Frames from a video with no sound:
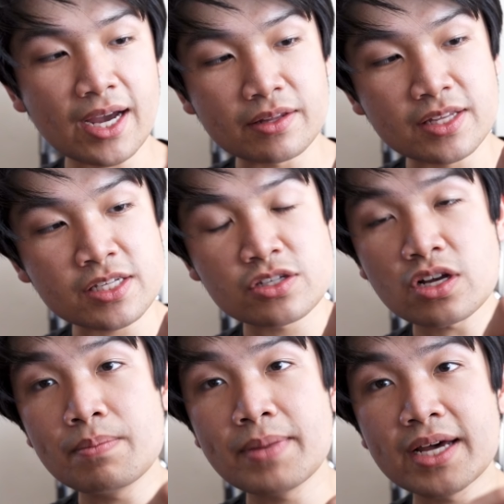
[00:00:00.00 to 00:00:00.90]
yeah, this is
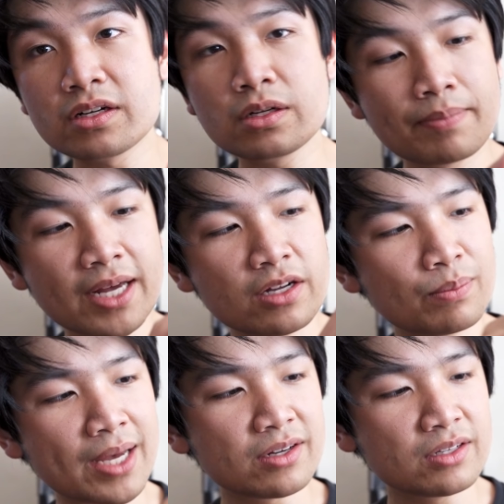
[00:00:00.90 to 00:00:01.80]
all metal, metal,
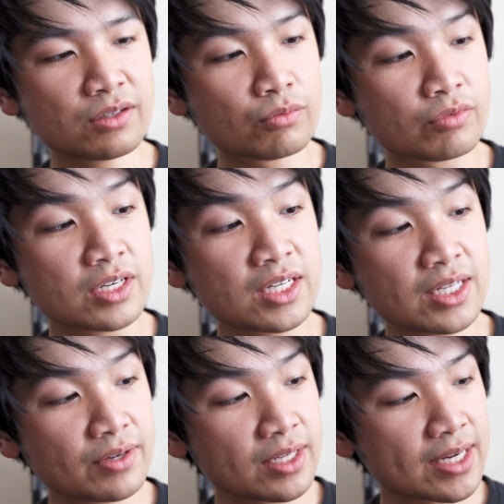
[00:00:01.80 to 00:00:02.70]
metal,
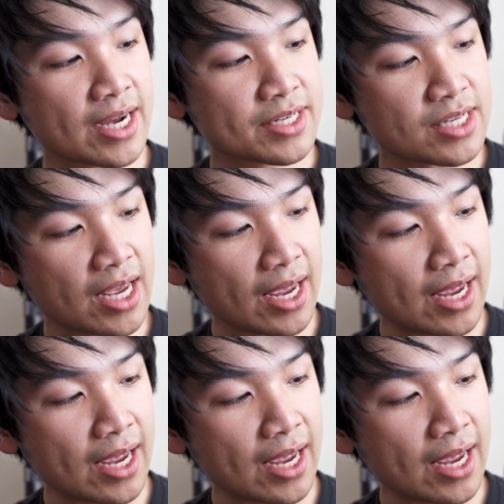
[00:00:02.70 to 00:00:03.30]
really, really nice.